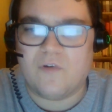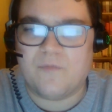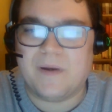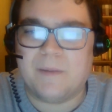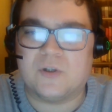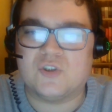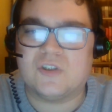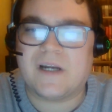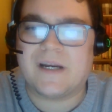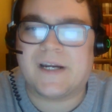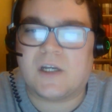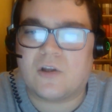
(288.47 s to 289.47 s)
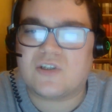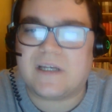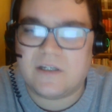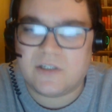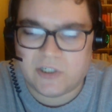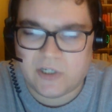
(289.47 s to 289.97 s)
with people trying to cross
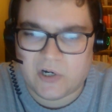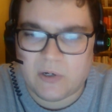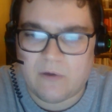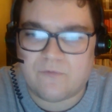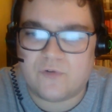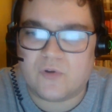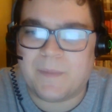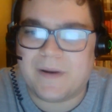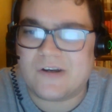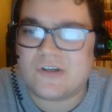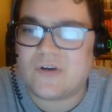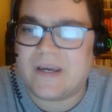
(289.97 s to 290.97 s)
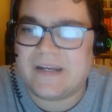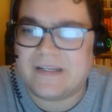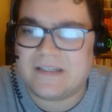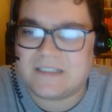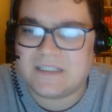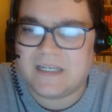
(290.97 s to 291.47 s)
into Europe through the
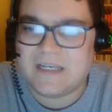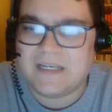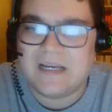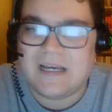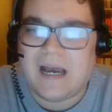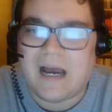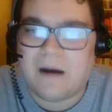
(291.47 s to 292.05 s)
Mediterranean Sea